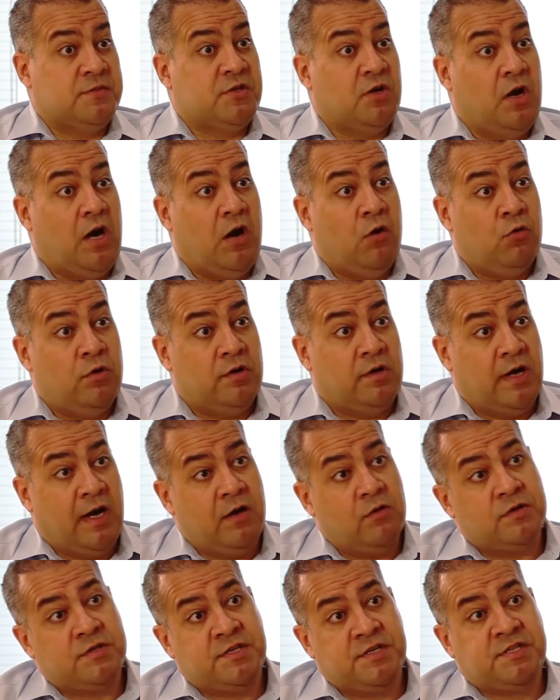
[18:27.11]
So
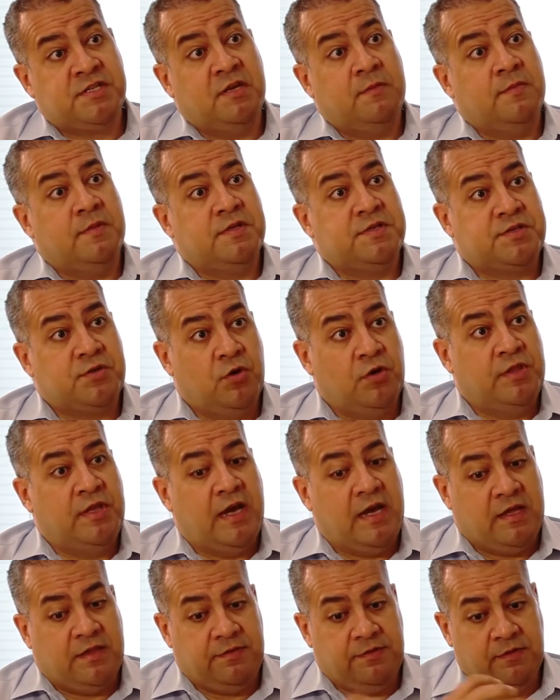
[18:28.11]
our system is good
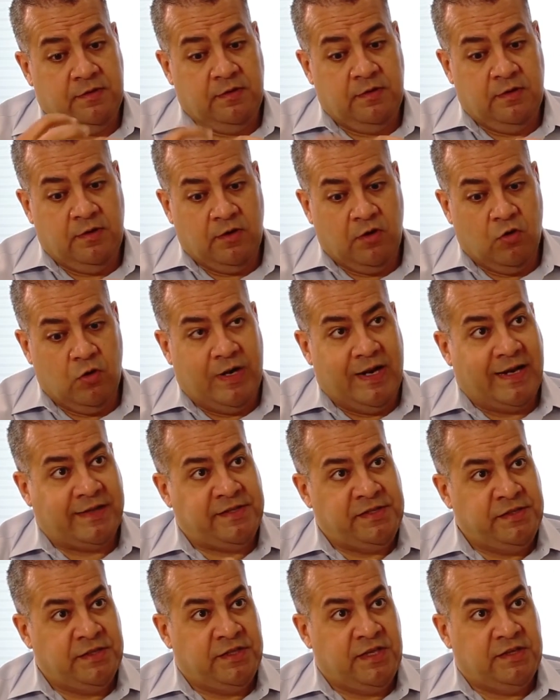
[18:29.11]
at
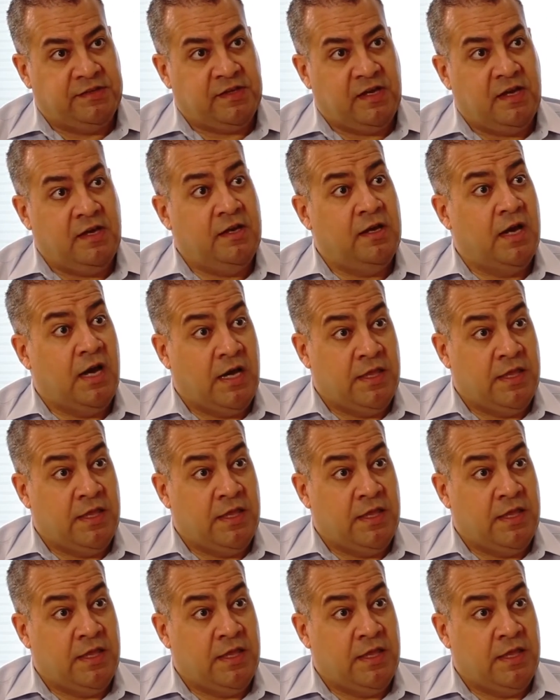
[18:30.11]
collecting the data,